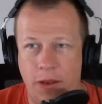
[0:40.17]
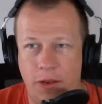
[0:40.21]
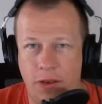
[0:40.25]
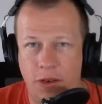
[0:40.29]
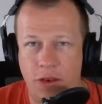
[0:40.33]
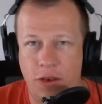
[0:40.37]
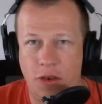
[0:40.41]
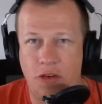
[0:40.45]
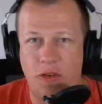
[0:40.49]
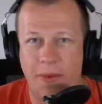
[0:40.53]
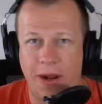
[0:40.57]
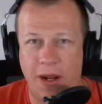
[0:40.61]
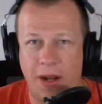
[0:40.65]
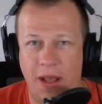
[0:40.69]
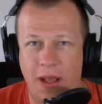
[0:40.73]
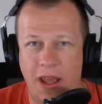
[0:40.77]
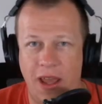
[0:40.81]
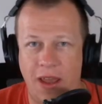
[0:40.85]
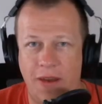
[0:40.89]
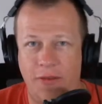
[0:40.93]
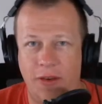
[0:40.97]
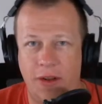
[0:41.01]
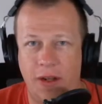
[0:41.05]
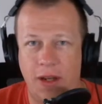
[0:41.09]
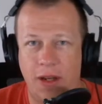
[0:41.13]
a huge amount of
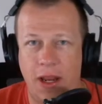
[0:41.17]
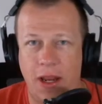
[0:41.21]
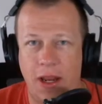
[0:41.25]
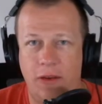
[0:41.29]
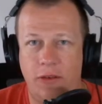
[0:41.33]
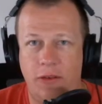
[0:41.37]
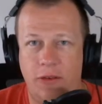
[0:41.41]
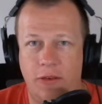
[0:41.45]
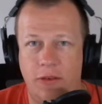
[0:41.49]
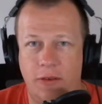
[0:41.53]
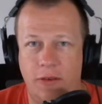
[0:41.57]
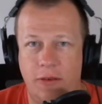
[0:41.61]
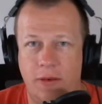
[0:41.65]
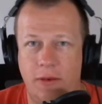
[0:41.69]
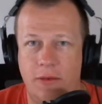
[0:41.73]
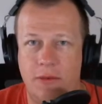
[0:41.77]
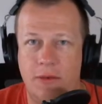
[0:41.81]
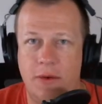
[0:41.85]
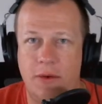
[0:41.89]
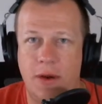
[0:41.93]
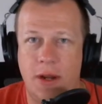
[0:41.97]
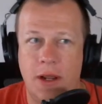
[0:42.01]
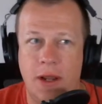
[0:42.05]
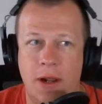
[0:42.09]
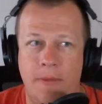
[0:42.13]
effort
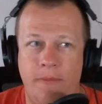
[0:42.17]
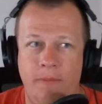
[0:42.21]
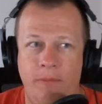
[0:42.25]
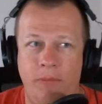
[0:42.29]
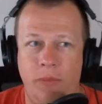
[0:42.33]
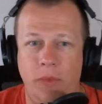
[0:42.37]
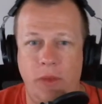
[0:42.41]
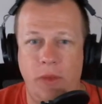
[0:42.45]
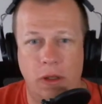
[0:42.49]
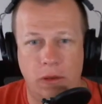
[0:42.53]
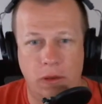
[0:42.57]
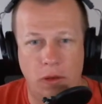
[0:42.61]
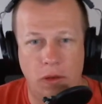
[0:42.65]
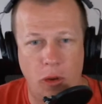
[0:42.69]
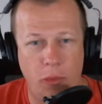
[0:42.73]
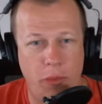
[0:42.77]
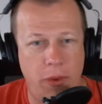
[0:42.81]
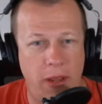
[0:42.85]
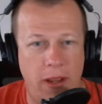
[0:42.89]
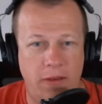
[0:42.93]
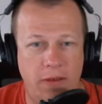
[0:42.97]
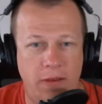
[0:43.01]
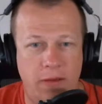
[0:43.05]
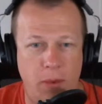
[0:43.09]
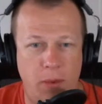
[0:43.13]
into the
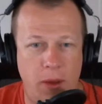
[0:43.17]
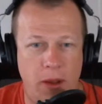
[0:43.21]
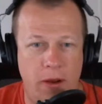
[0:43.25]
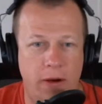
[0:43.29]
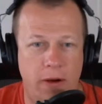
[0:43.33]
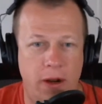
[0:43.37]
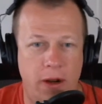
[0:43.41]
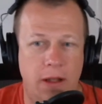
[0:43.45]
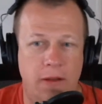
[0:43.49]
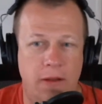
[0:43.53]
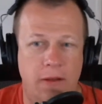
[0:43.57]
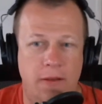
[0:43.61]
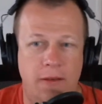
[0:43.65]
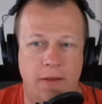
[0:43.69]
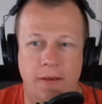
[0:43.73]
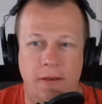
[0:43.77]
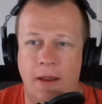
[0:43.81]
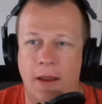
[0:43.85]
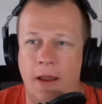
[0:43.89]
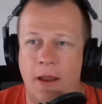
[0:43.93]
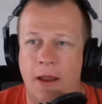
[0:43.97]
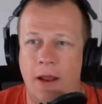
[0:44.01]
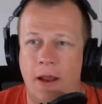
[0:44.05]
lobby experience,